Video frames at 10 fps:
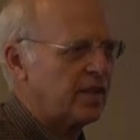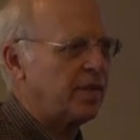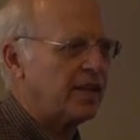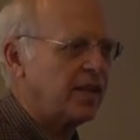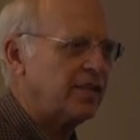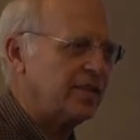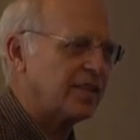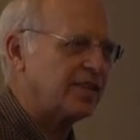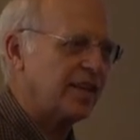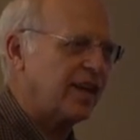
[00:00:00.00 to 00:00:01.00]
in about nineteen
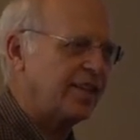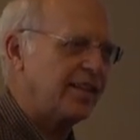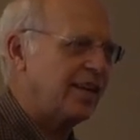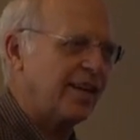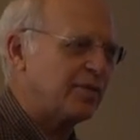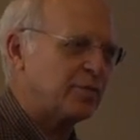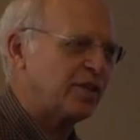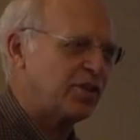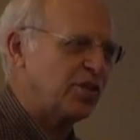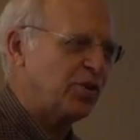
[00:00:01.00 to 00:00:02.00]
sixty-nine didn't have as
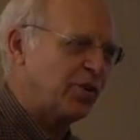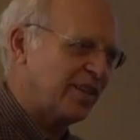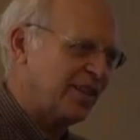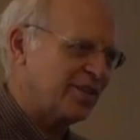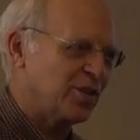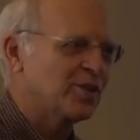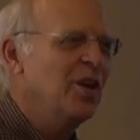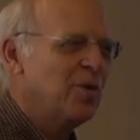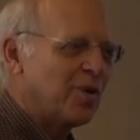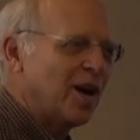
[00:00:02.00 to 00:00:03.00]
much to do with it as those
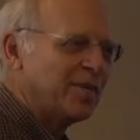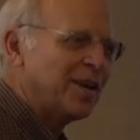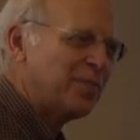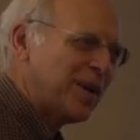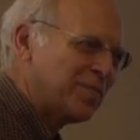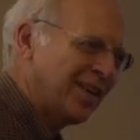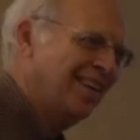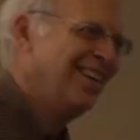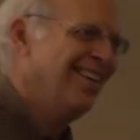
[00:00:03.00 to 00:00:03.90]
prominent people.